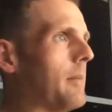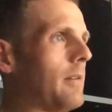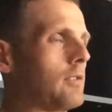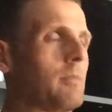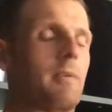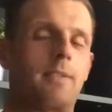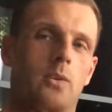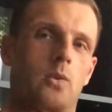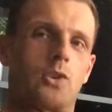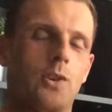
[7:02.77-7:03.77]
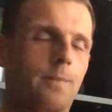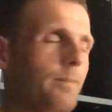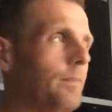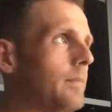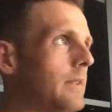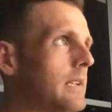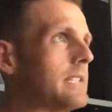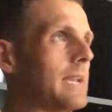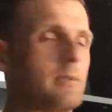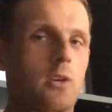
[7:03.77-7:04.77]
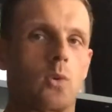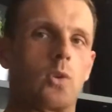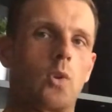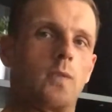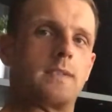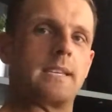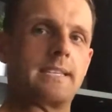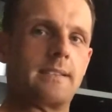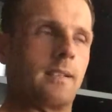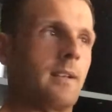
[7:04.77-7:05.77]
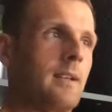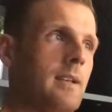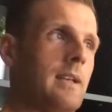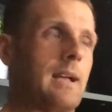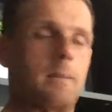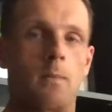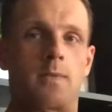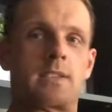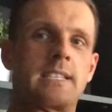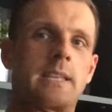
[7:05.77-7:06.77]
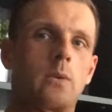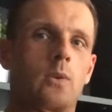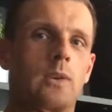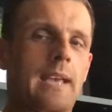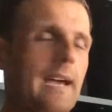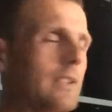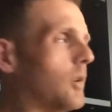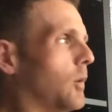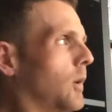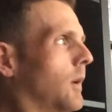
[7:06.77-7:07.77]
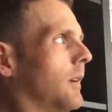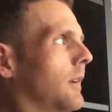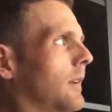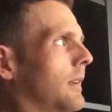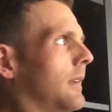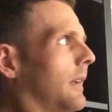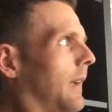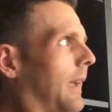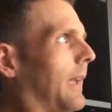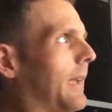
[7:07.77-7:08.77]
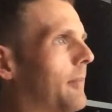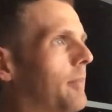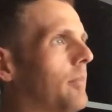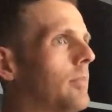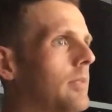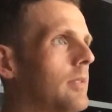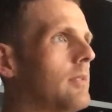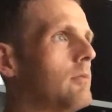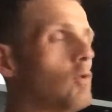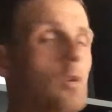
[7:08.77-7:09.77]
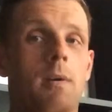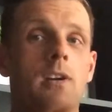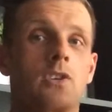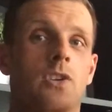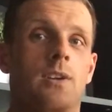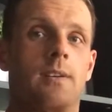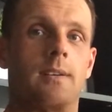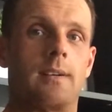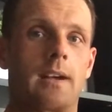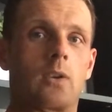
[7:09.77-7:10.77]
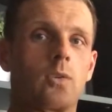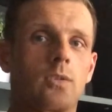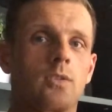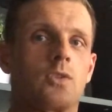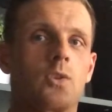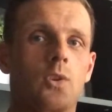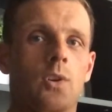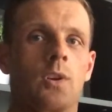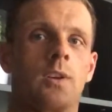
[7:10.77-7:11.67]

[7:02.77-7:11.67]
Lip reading: I've done my video shoot, it's time to grow in the off season. I'm obviously still doing cardio, too much according to